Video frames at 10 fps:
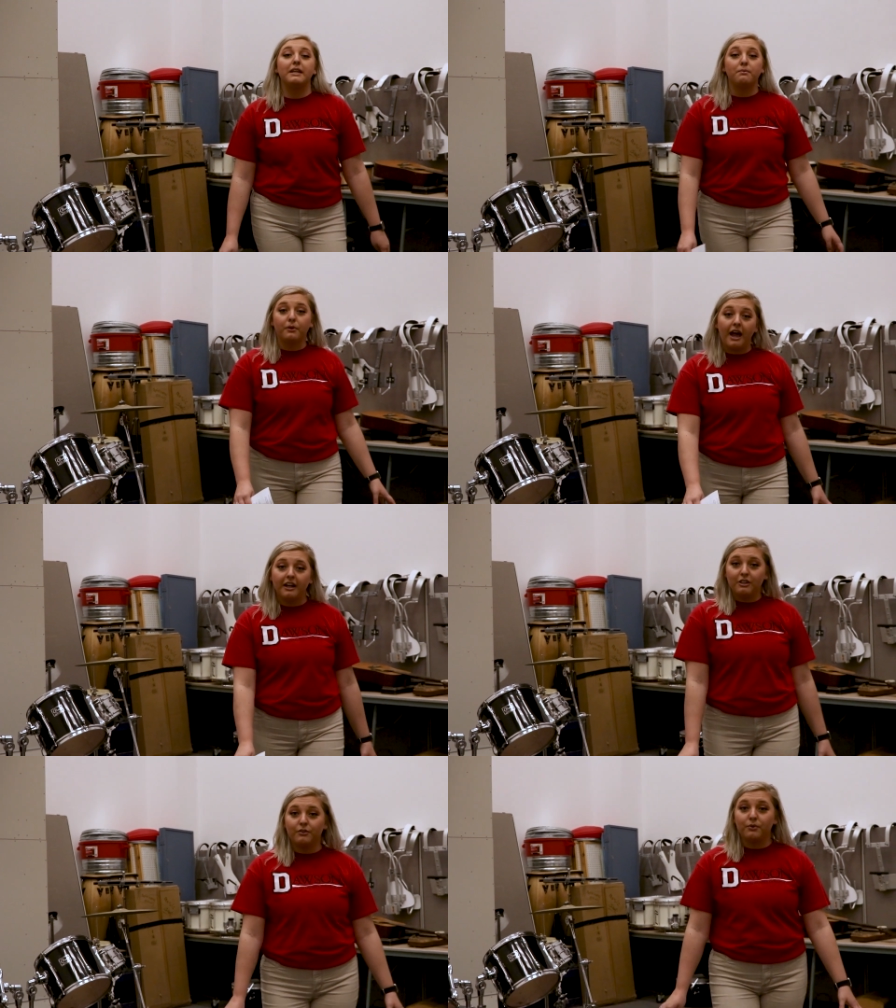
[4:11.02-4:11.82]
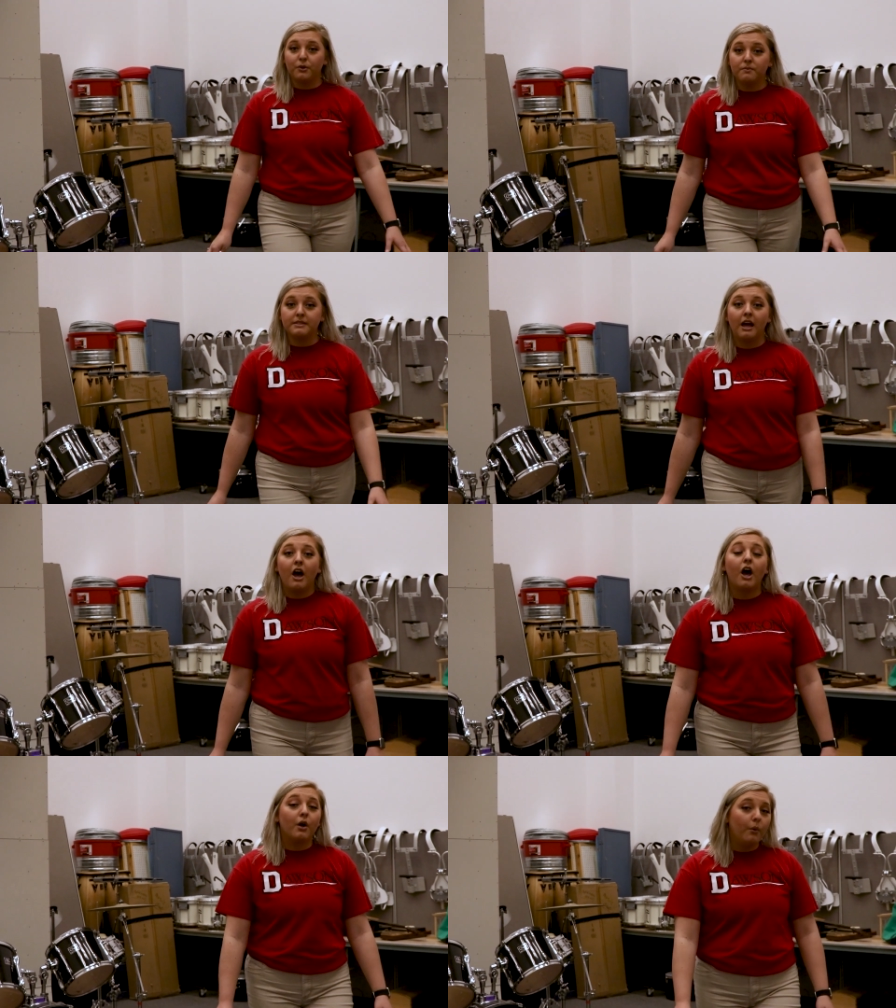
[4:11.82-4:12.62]
many practice rooms,
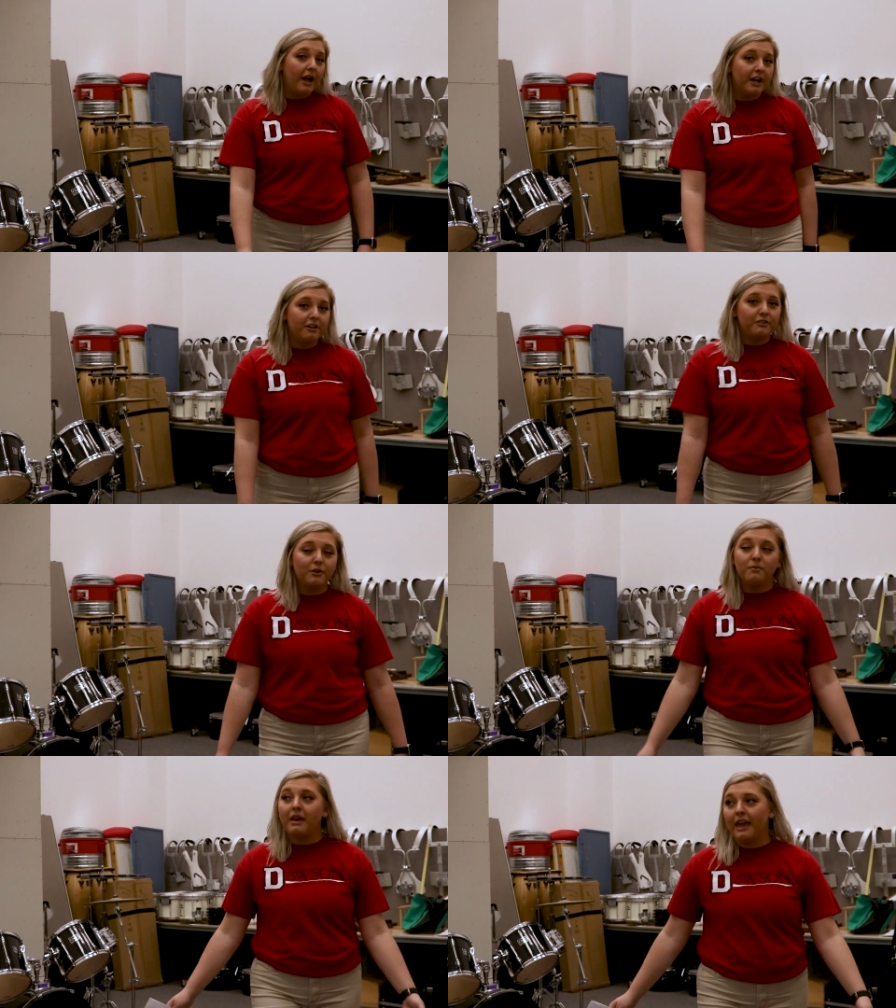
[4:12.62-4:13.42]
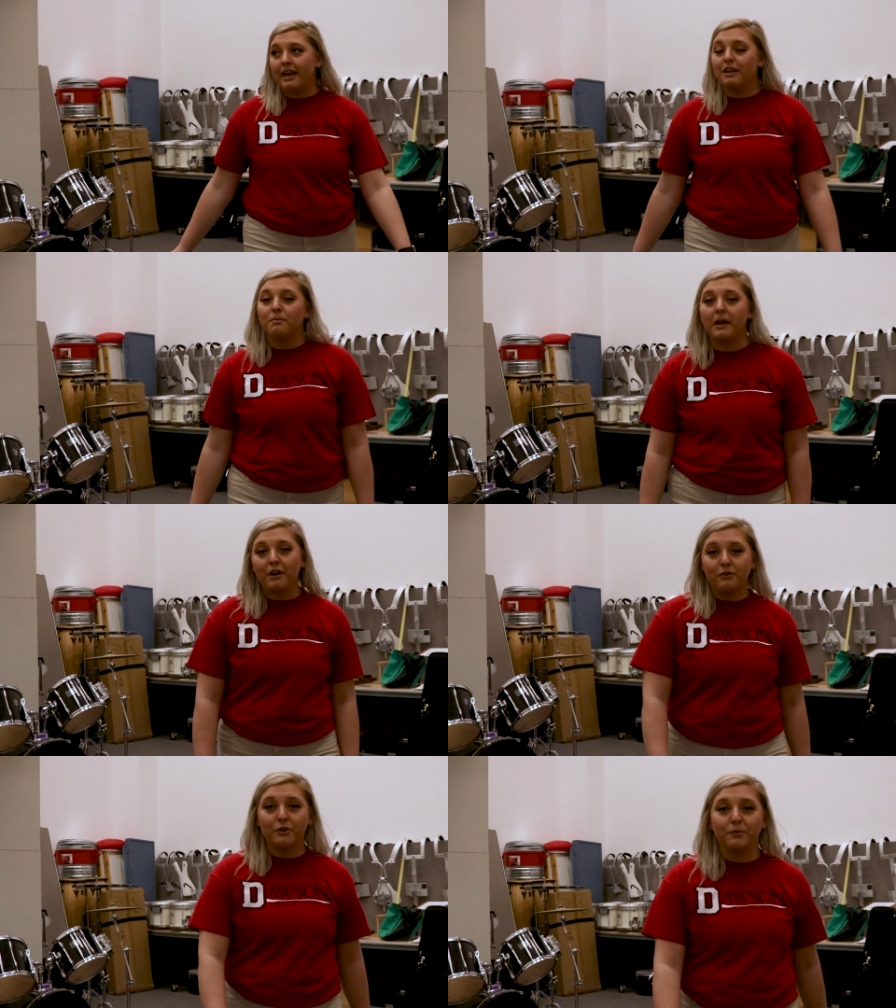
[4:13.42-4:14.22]
a choir room, and a
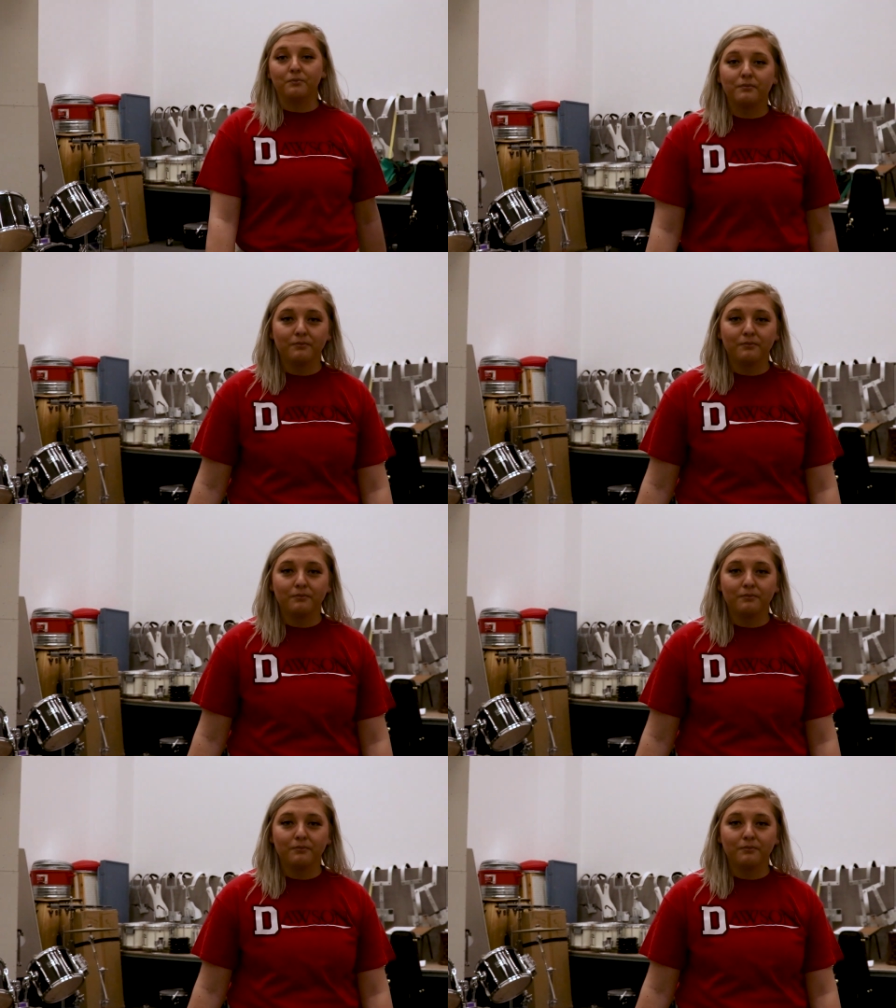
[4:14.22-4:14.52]
band room.